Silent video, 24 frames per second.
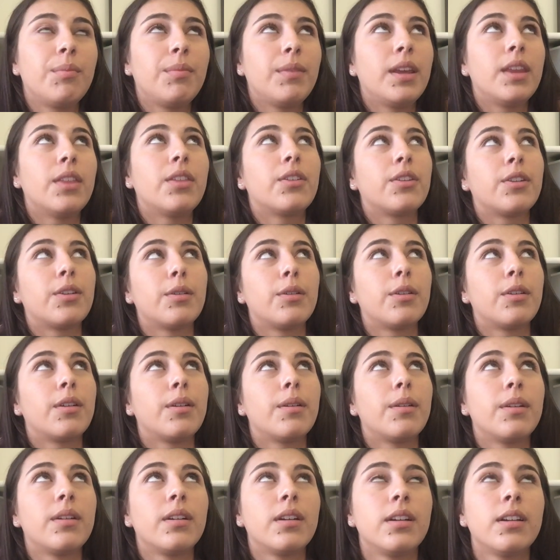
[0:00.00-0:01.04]

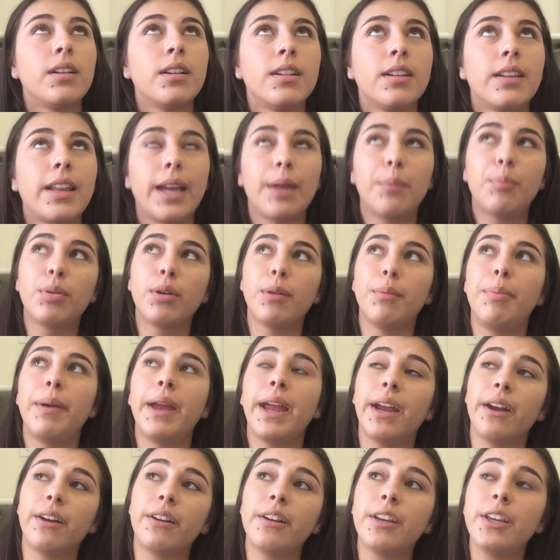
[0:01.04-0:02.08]
either like
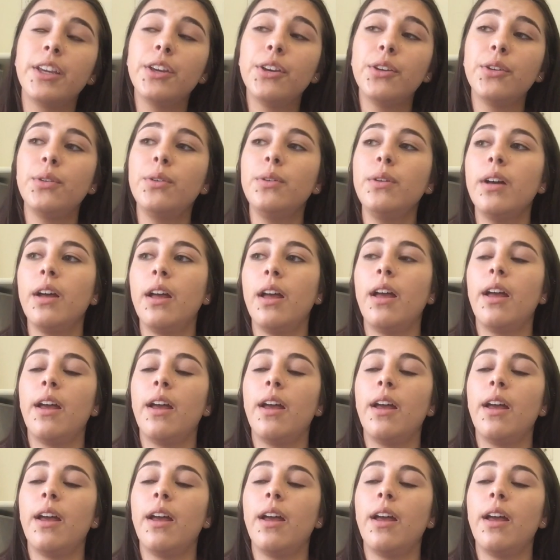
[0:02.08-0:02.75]
prepare you